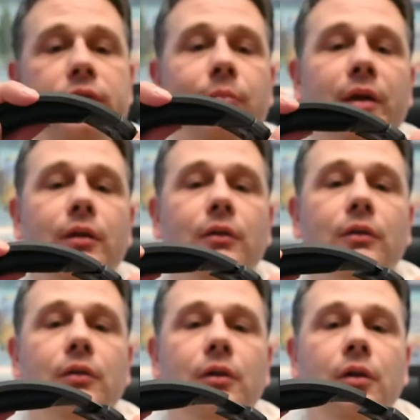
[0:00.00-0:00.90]
the
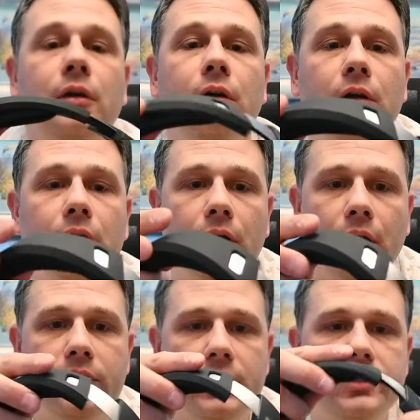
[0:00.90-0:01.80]
metal
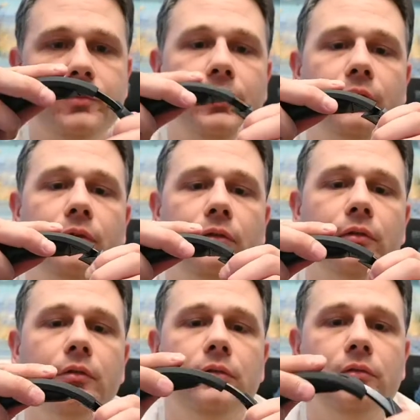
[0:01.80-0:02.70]
adjustment.
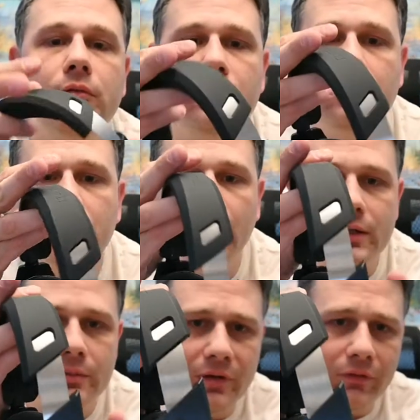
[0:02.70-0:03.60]
It
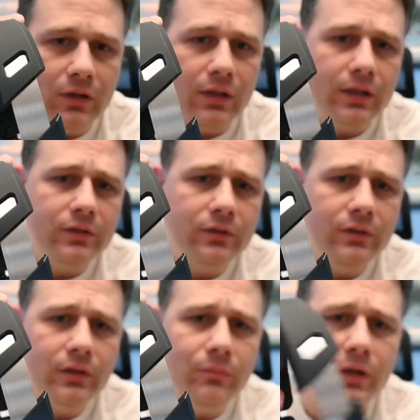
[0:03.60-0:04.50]
has a bit of a click to
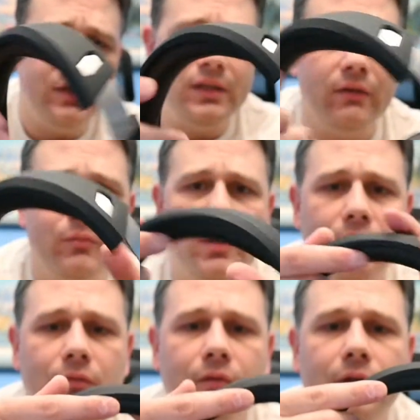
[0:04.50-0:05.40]
it, but it does have a
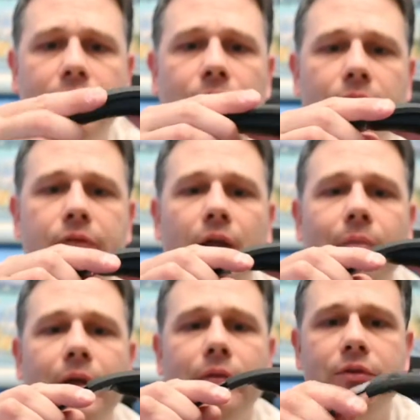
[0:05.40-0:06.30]
metal enforced
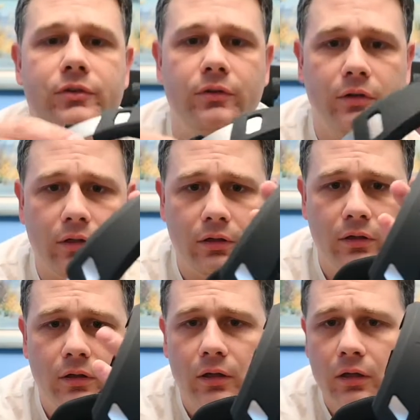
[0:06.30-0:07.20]
headband, which is good.
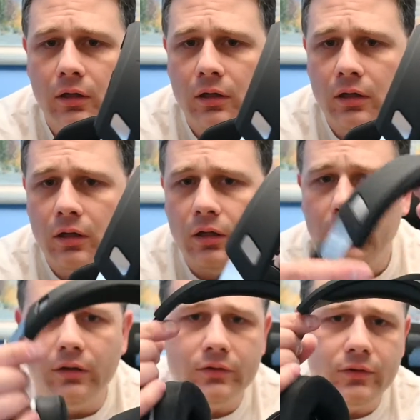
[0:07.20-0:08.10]

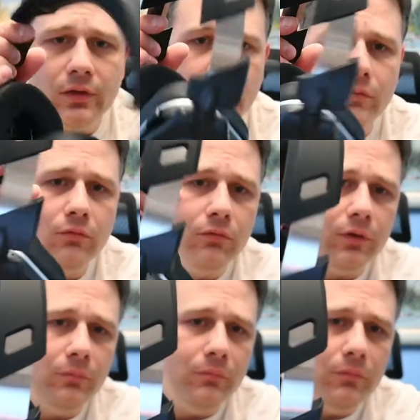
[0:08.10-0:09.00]
You can see the
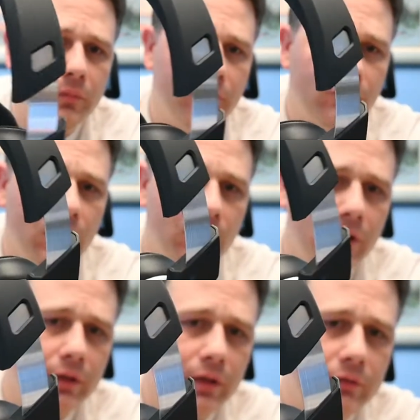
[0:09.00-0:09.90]
rubber
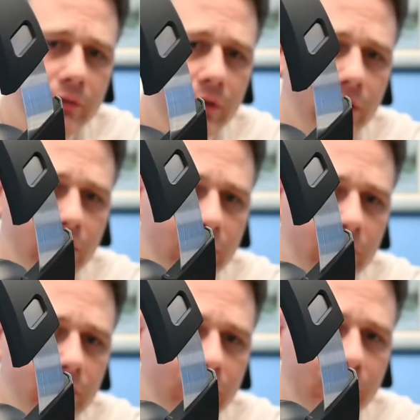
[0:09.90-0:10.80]
on the inside. You can see
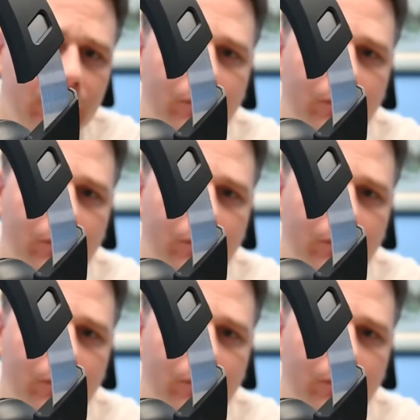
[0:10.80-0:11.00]
there's a bit of a